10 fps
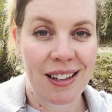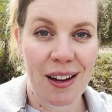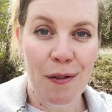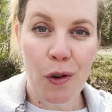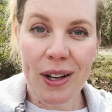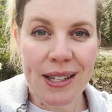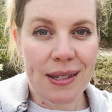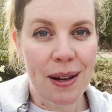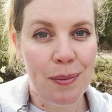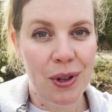Avoid
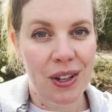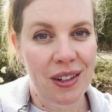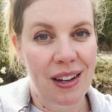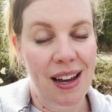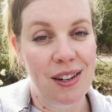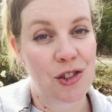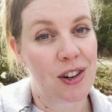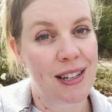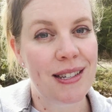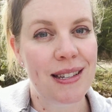sunburn and
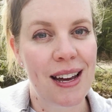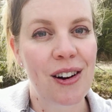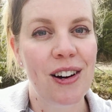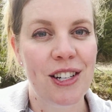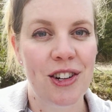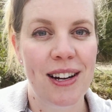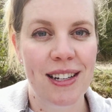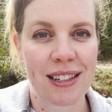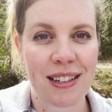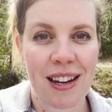try and stay
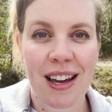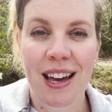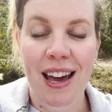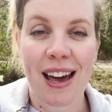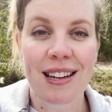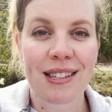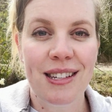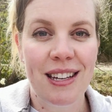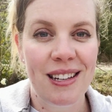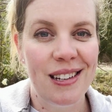hydrated. Our
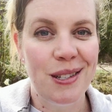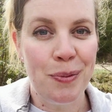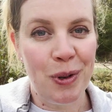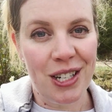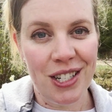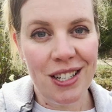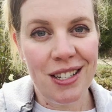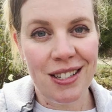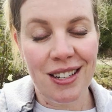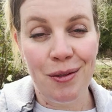skin is
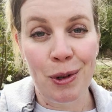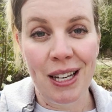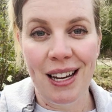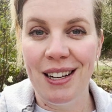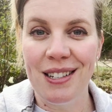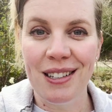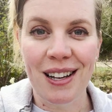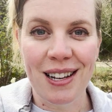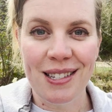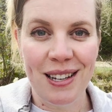precious. We need it to
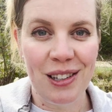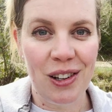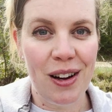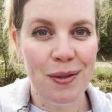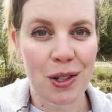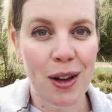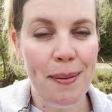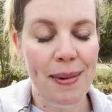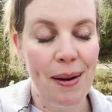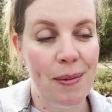last our
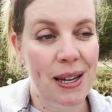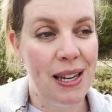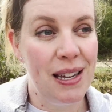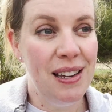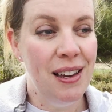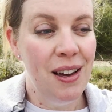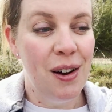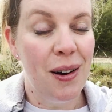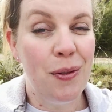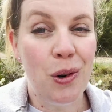lifetime, and we
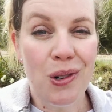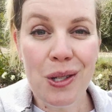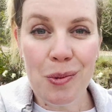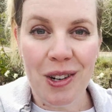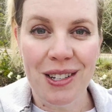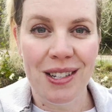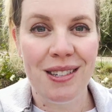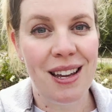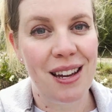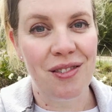of course want it to
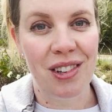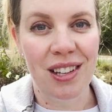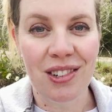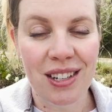stay in really good